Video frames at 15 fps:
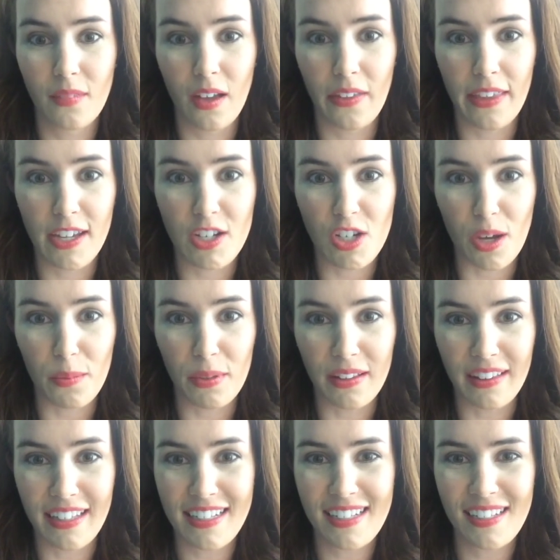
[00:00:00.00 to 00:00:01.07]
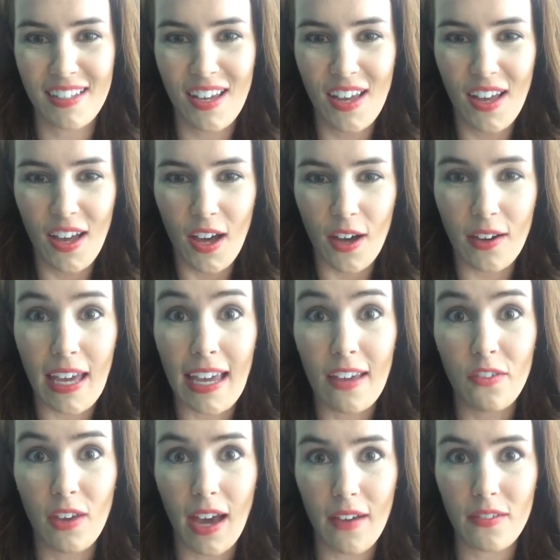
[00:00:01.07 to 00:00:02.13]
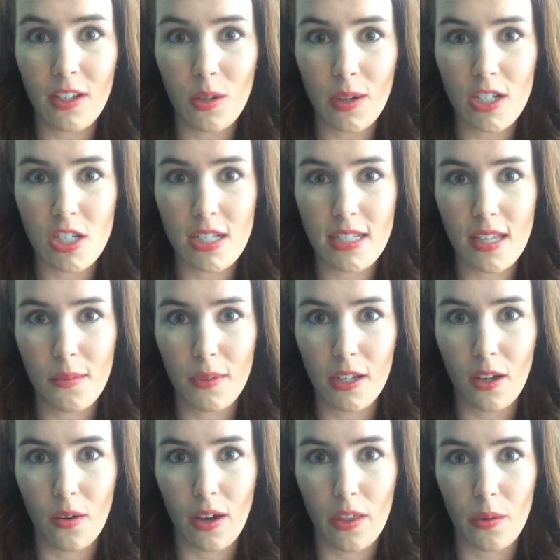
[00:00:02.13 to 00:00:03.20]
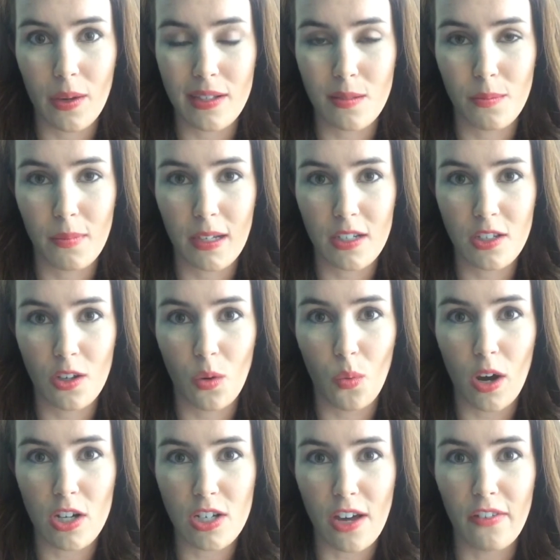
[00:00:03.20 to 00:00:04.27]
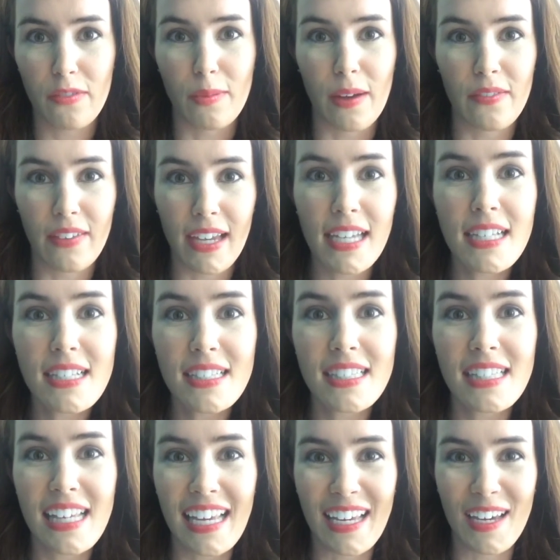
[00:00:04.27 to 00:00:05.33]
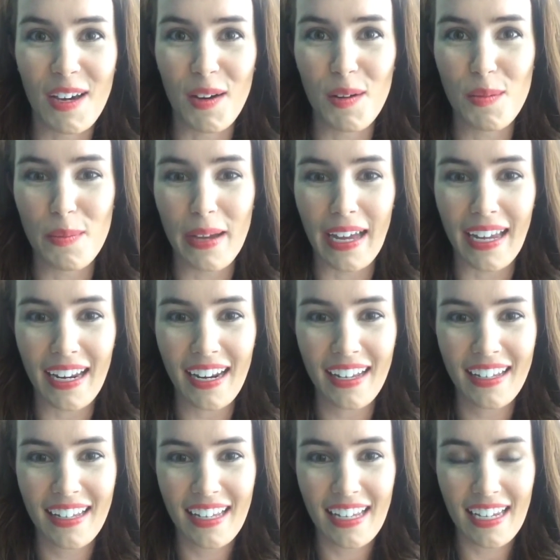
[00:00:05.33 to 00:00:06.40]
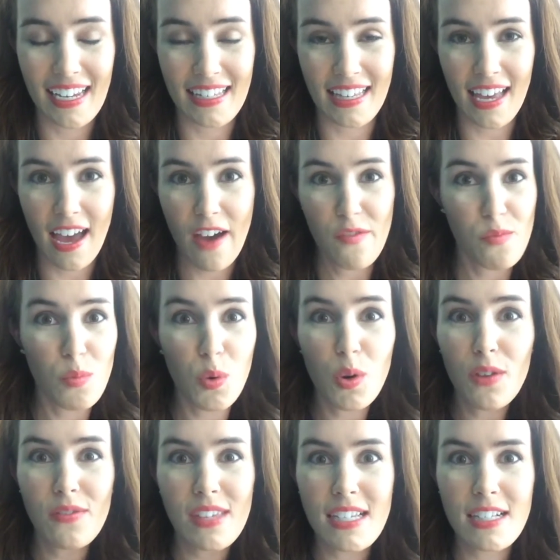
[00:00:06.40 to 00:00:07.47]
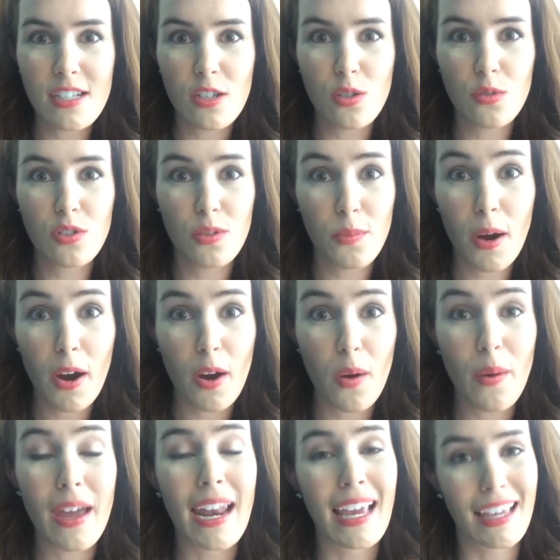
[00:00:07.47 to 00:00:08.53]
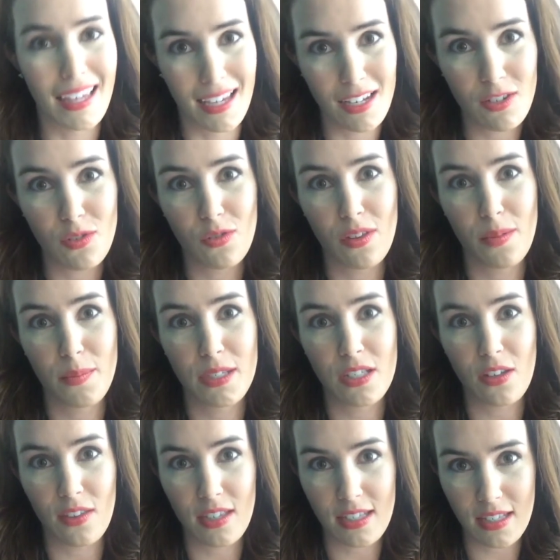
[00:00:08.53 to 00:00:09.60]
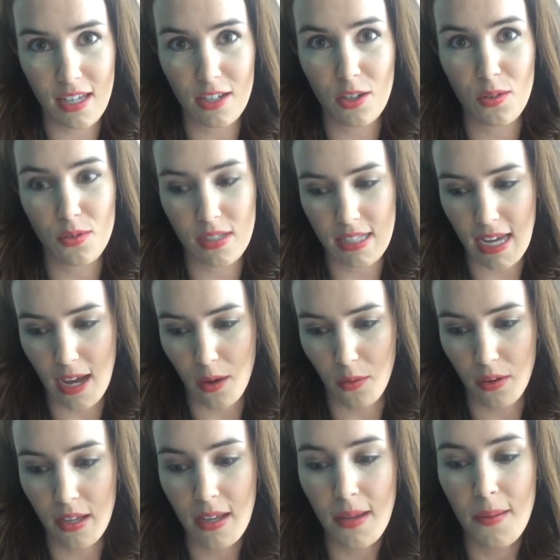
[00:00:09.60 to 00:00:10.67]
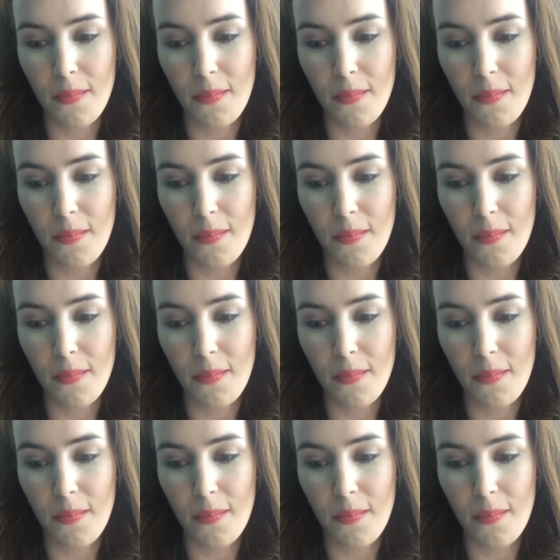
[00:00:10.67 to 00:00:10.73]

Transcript: on that shopping list. Okay, if you have any questions, let me know. Otherwise, I'm about to go wash off my face and go to bed because I have more of these to do tomorrow, and I can't do them until the sun goes down